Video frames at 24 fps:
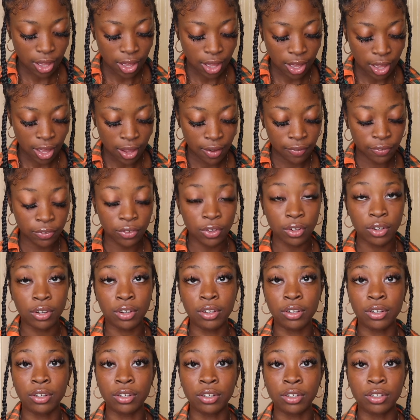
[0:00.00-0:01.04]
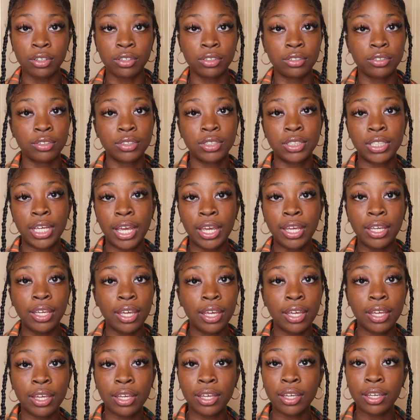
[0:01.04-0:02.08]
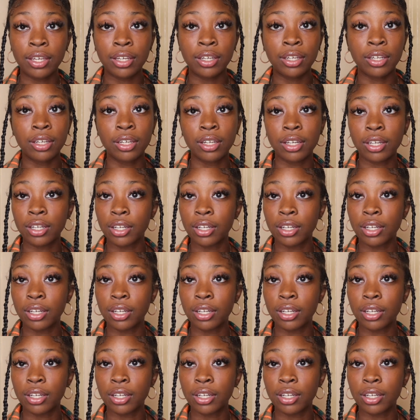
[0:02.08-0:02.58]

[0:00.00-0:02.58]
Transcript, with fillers: After taking